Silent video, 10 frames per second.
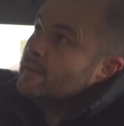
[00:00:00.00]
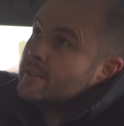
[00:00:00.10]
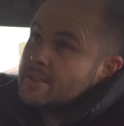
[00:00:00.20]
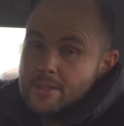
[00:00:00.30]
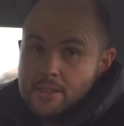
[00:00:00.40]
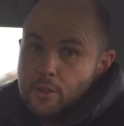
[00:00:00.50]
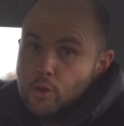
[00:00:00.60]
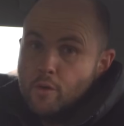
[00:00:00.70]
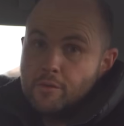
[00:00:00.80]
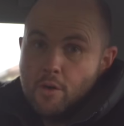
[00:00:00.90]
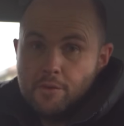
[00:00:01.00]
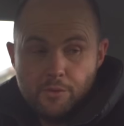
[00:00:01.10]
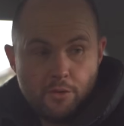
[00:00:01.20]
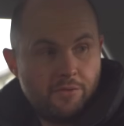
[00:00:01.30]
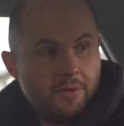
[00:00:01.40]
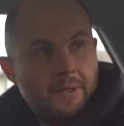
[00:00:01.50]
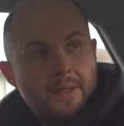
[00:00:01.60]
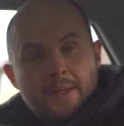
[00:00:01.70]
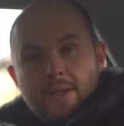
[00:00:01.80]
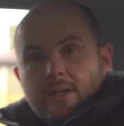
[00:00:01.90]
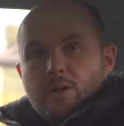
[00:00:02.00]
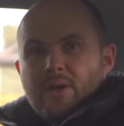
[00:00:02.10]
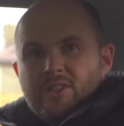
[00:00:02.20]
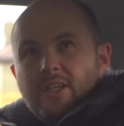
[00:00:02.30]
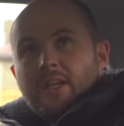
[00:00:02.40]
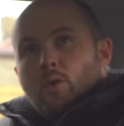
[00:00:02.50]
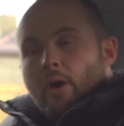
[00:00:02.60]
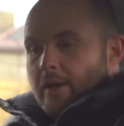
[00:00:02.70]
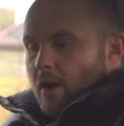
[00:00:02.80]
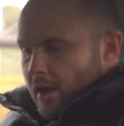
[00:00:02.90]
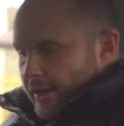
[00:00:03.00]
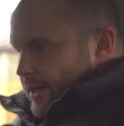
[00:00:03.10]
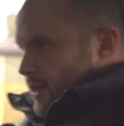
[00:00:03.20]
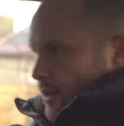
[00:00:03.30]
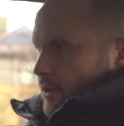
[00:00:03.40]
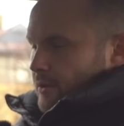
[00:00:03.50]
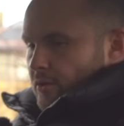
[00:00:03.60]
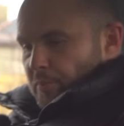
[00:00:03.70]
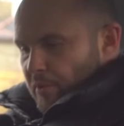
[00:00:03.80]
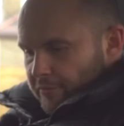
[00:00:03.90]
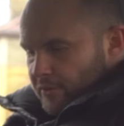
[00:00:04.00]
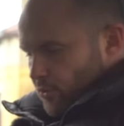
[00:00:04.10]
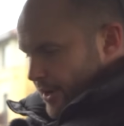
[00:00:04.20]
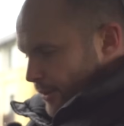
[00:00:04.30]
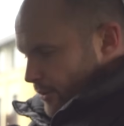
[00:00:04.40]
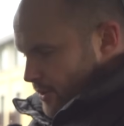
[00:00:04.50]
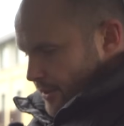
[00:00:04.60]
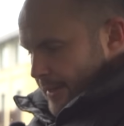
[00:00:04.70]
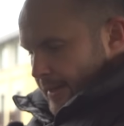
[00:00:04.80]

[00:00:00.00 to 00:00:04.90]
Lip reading: This has a little cover over the roof. You are sitting quite high up off the ground.